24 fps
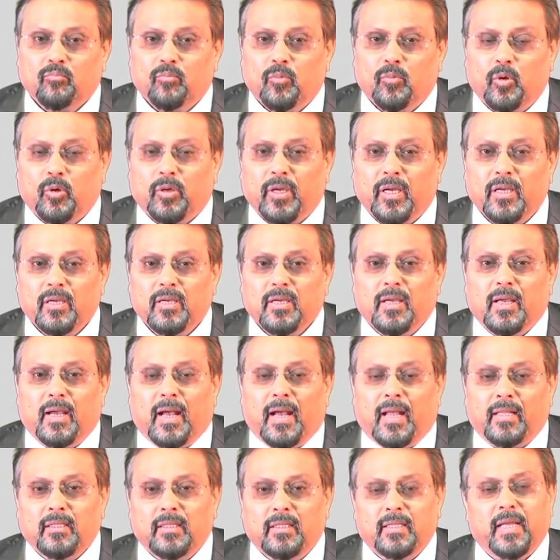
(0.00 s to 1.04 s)
okay,
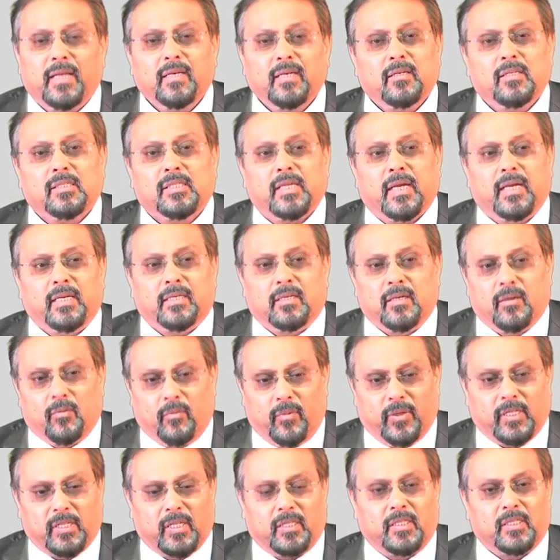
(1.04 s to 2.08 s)
and then decide
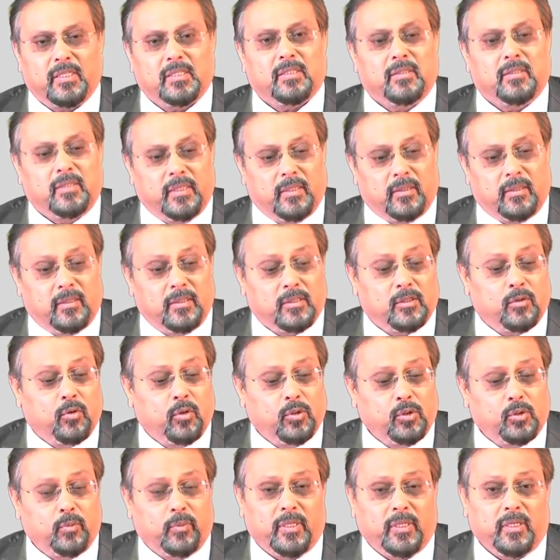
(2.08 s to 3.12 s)
whether this
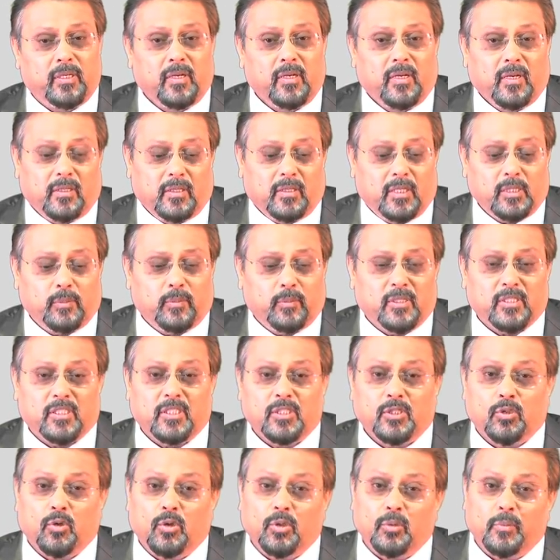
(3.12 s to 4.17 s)
person
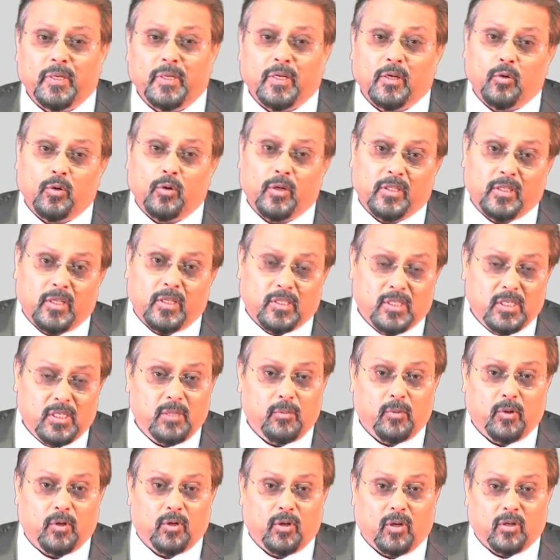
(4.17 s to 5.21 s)
is going to be included in the
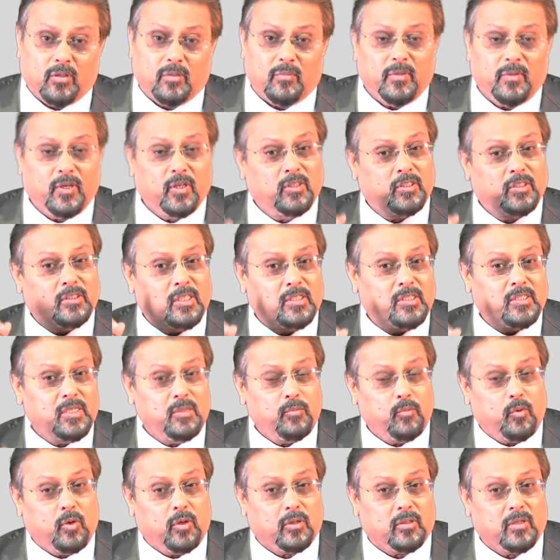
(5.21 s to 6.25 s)
team or not, because it's a
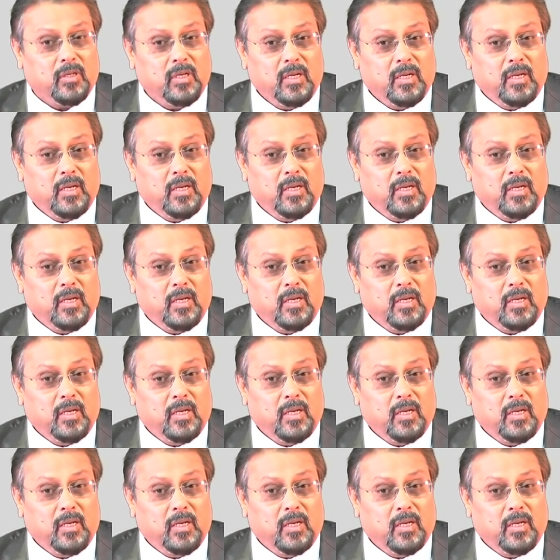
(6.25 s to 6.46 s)
teamwork.